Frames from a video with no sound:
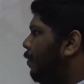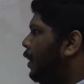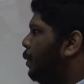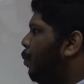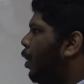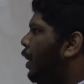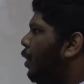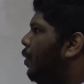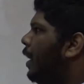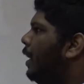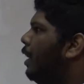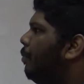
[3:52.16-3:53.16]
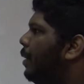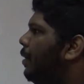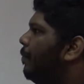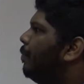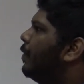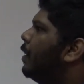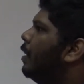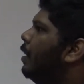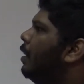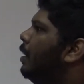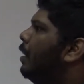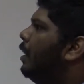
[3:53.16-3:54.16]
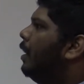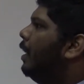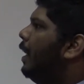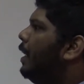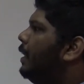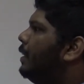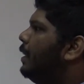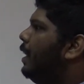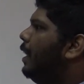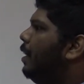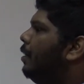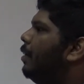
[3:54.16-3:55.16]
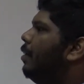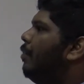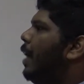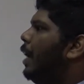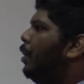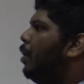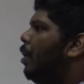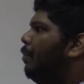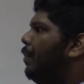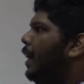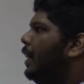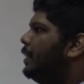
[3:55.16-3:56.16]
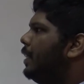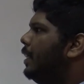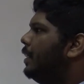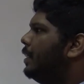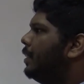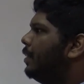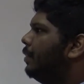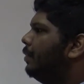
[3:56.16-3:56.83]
which point you can give me, let us say value of x is